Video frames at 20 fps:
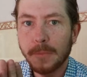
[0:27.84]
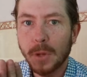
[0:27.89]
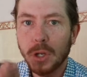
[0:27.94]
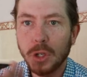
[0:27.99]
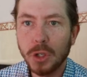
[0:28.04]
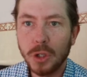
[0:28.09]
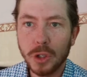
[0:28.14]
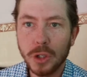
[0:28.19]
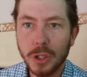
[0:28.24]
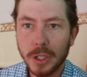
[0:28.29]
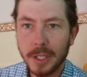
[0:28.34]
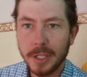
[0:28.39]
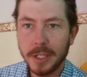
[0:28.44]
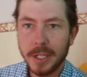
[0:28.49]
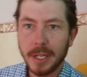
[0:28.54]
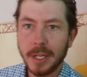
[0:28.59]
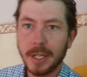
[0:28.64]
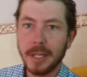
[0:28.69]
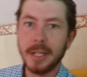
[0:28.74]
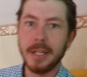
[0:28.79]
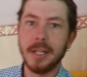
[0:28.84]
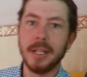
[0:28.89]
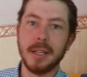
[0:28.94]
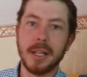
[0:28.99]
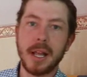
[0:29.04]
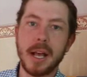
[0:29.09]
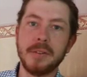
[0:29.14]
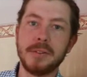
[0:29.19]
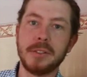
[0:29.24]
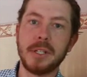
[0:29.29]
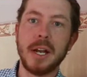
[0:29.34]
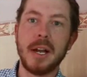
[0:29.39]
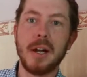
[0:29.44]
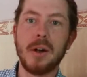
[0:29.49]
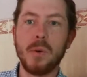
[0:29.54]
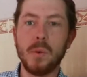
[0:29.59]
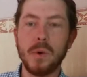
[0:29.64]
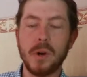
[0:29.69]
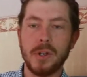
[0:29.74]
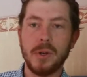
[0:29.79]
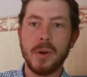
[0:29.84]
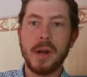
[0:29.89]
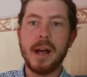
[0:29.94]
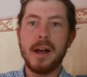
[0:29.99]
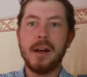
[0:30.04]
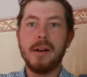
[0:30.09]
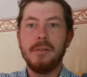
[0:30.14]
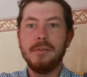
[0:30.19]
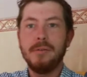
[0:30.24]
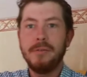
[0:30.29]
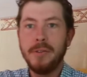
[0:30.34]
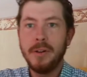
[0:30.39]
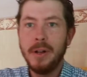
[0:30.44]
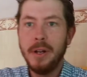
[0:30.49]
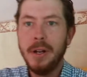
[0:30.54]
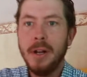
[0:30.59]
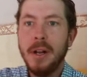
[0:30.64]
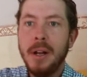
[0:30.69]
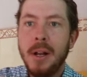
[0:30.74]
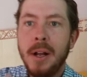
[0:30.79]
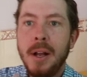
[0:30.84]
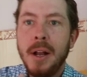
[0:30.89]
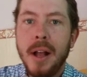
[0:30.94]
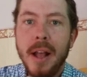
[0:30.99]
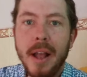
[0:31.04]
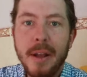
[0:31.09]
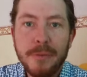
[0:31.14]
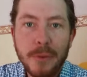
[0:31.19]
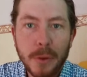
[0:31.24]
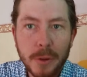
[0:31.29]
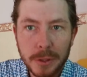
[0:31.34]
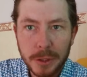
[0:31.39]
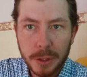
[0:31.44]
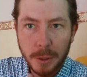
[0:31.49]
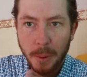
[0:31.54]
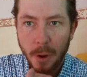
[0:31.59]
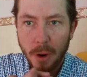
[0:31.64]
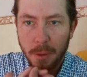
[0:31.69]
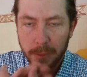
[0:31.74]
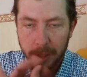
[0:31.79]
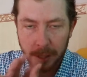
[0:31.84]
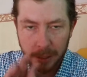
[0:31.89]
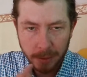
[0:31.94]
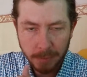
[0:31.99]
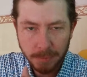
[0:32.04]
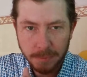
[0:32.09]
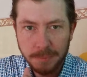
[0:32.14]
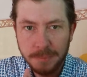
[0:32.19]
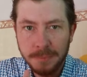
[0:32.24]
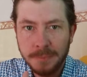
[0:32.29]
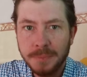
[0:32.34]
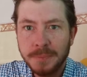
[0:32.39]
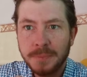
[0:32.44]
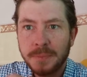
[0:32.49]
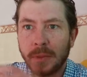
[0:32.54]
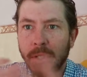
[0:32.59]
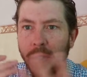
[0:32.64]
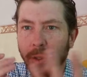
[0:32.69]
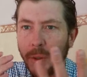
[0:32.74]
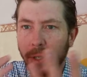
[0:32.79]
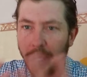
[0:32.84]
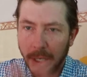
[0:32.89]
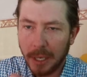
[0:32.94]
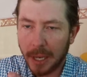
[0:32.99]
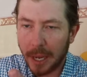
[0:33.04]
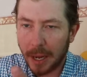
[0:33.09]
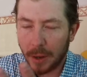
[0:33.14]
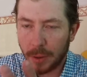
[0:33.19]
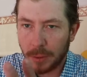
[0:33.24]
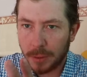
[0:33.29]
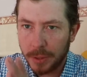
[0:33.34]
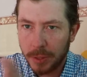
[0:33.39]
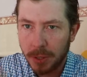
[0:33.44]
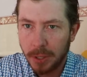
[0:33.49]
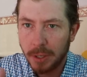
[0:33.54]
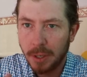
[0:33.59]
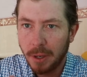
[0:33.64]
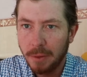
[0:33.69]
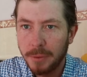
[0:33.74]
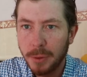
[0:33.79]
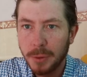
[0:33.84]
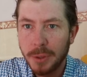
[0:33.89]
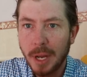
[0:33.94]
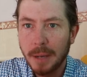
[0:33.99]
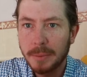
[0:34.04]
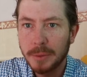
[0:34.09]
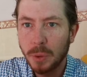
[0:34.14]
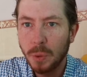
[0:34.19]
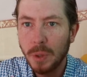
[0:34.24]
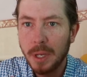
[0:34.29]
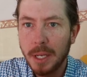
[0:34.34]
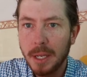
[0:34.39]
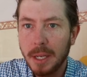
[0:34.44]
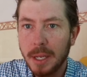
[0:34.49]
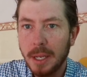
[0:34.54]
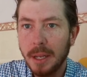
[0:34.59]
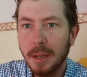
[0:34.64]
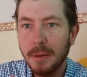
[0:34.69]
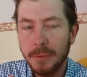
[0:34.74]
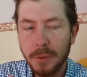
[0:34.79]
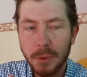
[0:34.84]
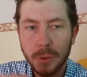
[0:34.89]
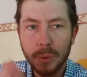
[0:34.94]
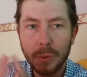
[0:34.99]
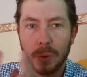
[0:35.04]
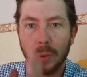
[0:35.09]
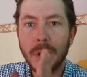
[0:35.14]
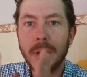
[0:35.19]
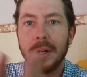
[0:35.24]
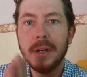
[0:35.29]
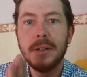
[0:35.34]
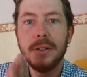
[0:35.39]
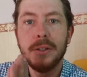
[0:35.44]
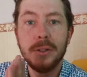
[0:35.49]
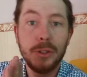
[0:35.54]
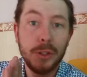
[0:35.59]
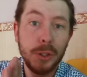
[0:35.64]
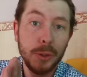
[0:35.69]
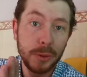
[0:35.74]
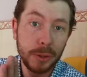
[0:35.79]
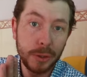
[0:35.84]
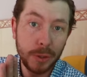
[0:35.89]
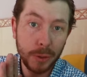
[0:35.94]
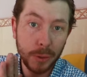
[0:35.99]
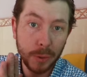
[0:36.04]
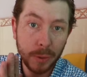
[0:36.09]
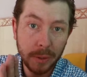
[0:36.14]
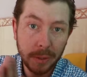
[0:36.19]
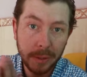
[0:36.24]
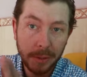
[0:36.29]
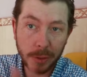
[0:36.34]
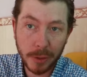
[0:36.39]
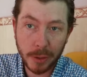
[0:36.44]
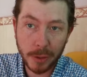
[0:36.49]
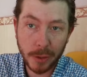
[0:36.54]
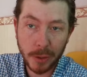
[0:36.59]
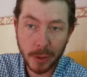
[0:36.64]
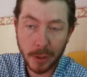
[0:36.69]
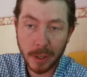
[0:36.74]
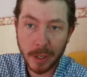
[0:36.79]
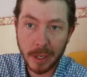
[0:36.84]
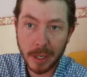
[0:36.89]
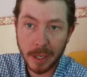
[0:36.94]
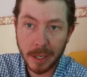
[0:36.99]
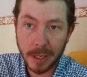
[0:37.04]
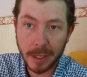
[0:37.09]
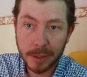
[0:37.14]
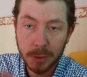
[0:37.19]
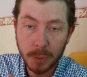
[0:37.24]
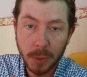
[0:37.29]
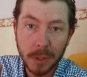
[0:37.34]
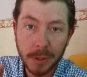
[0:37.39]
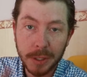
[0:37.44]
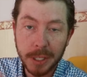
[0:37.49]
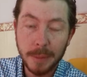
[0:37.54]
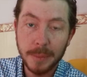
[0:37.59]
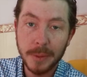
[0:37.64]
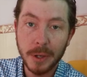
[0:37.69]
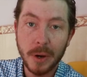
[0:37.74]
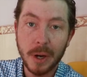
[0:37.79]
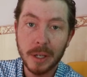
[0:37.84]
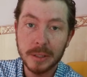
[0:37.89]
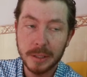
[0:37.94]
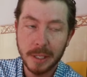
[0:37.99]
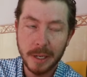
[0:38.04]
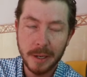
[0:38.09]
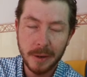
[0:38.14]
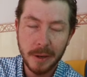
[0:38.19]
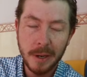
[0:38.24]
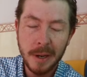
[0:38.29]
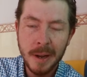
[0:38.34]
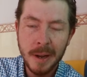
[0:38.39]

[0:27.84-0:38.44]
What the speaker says: good lifestyle where you have a furnished apartment. You eat out a few times a week if you choose to. You can cook as well to keep the cost down.